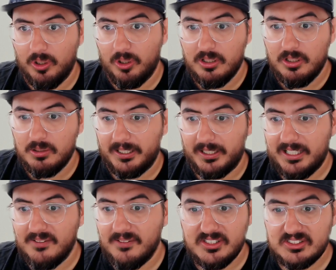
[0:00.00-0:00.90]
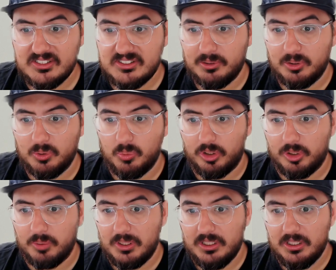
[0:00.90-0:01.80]
like, hey, if this is something we're going to
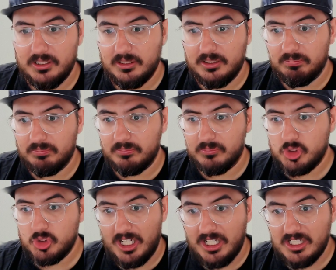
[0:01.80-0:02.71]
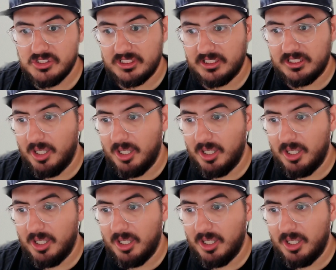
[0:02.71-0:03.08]
be changing up,